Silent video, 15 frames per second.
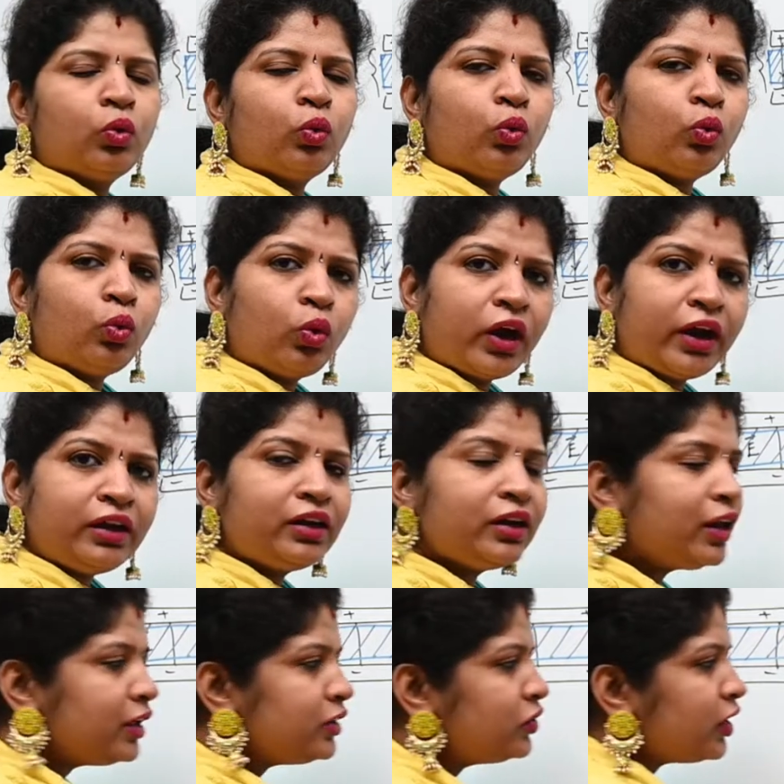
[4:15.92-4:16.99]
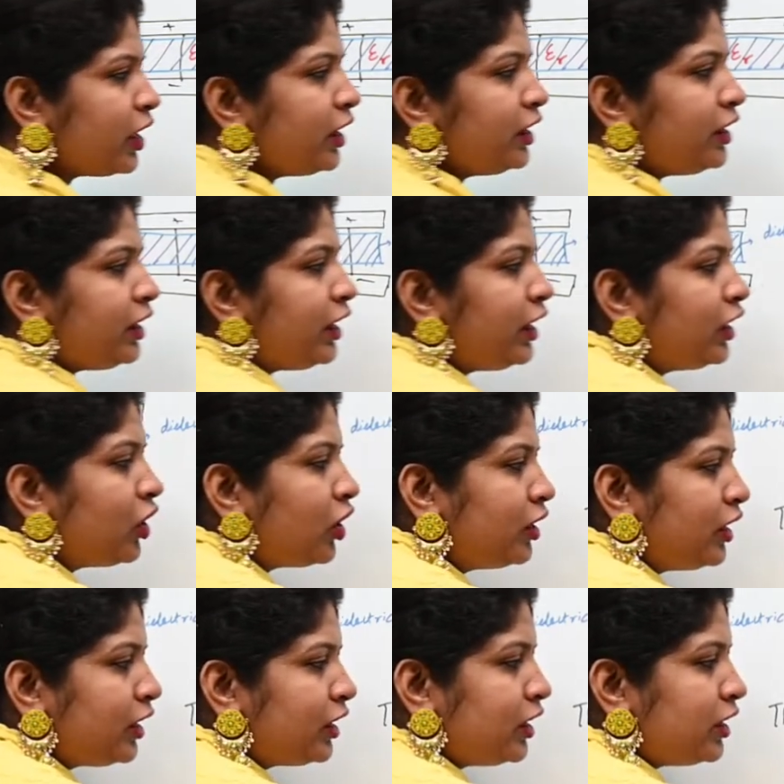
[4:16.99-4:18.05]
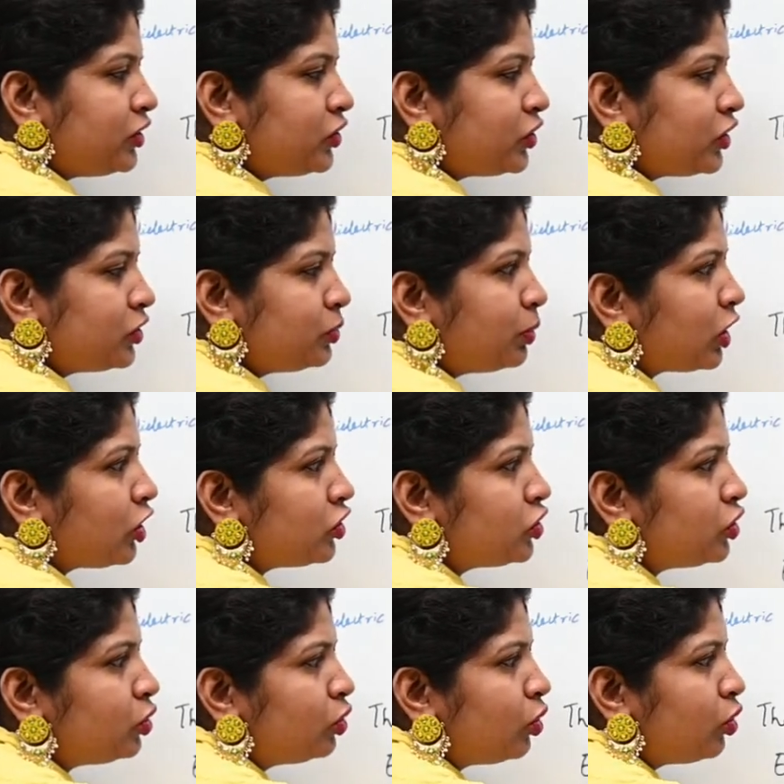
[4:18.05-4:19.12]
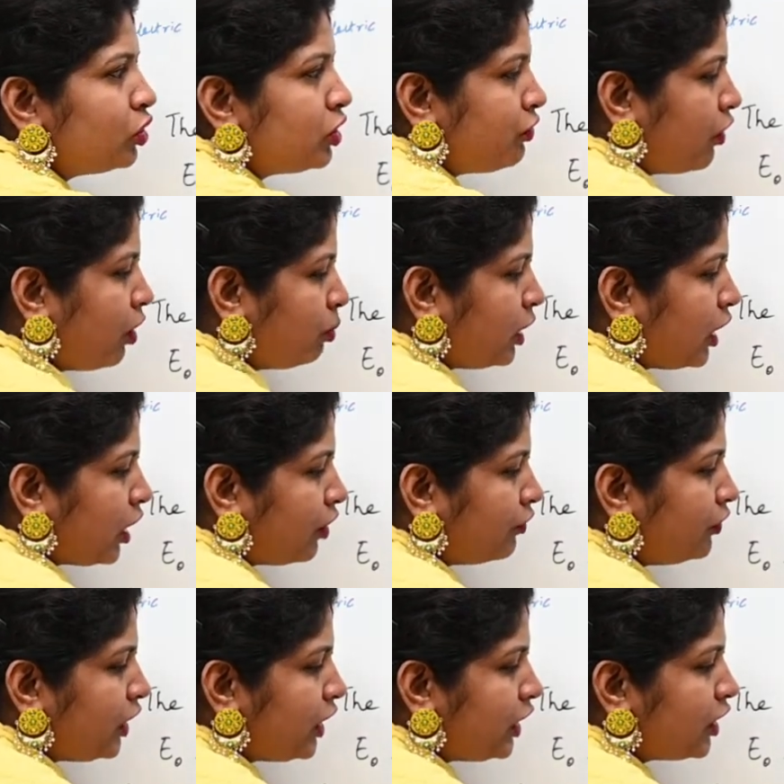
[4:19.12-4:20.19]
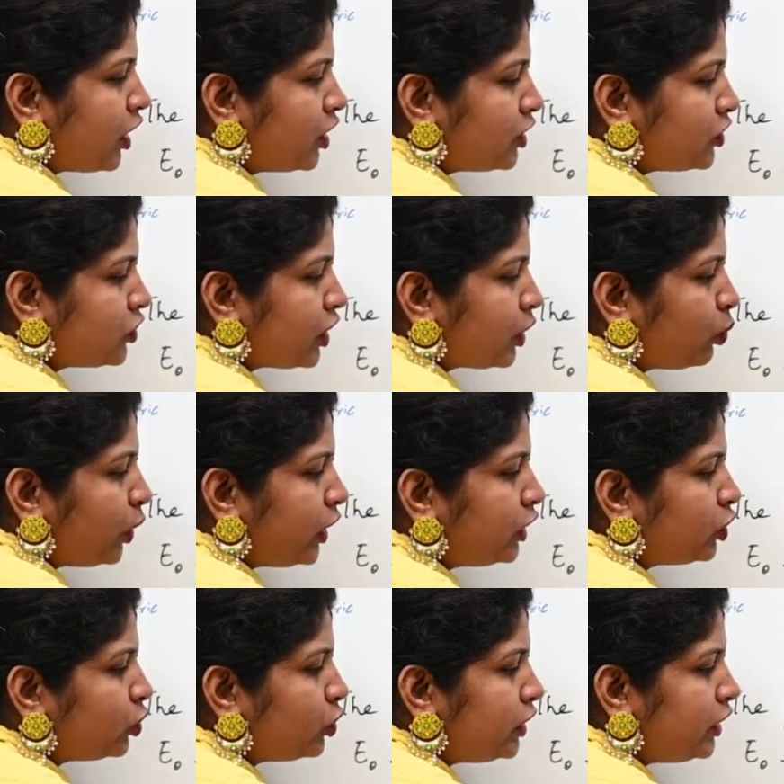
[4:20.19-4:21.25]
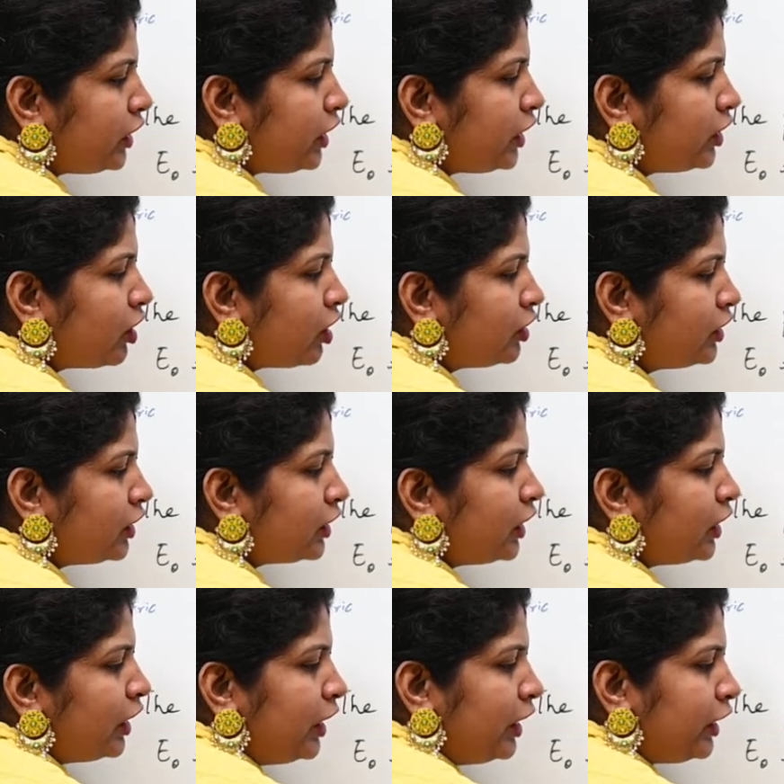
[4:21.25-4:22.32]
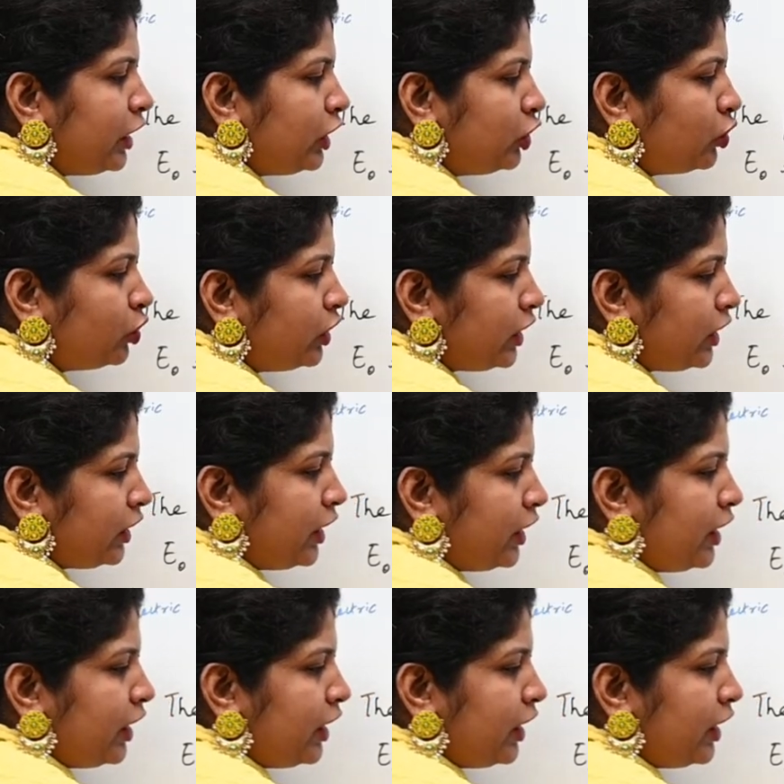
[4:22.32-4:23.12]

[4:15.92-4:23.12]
Why did I say E0 decreases? Because you know the formula, V0 is equal to E0 into D.